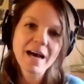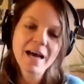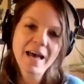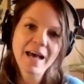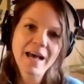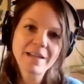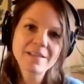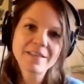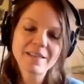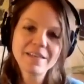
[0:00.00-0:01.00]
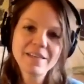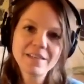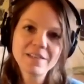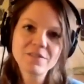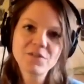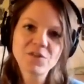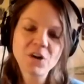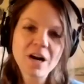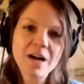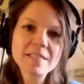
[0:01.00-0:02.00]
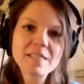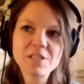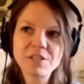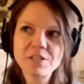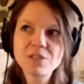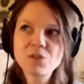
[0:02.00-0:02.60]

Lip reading: and the need for us to